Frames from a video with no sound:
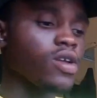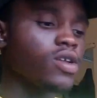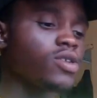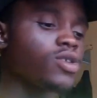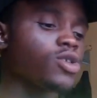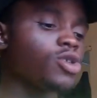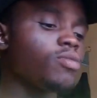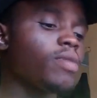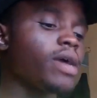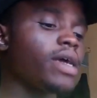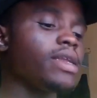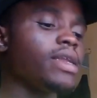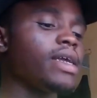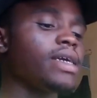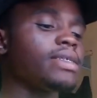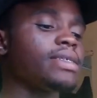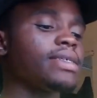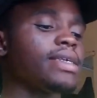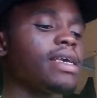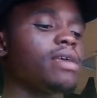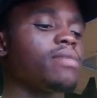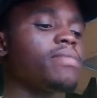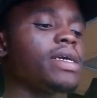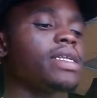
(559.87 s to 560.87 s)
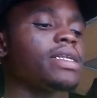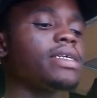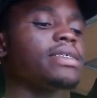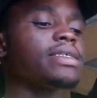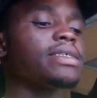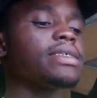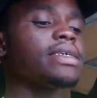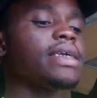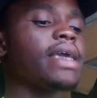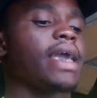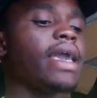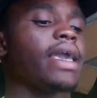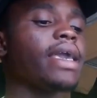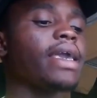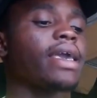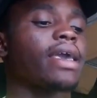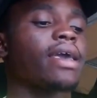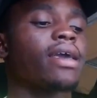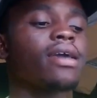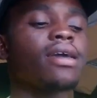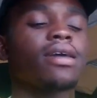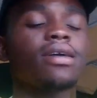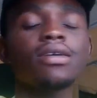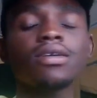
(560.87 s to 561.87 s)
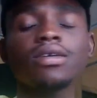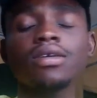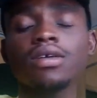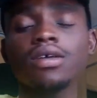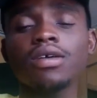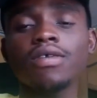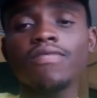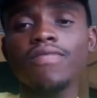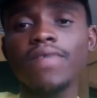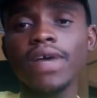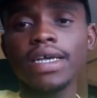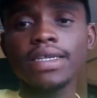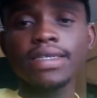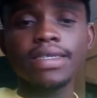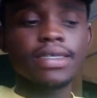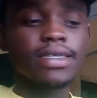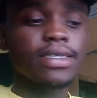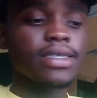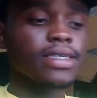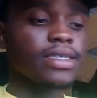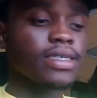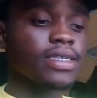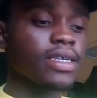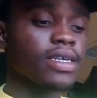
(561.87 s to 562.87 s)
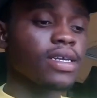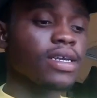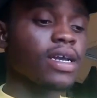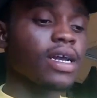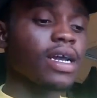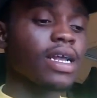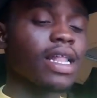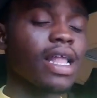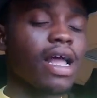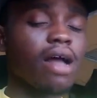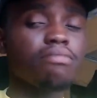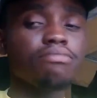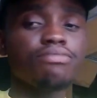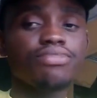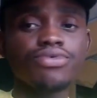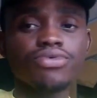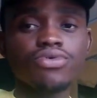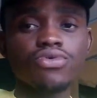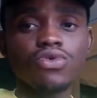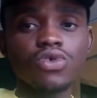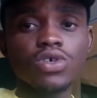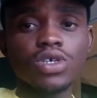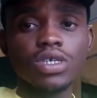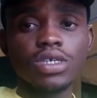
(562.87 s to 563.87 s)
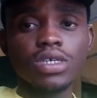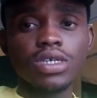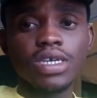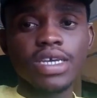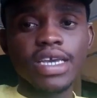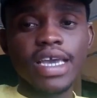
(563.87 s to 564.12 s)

So my next game, and it's Genk versus Club Brugge.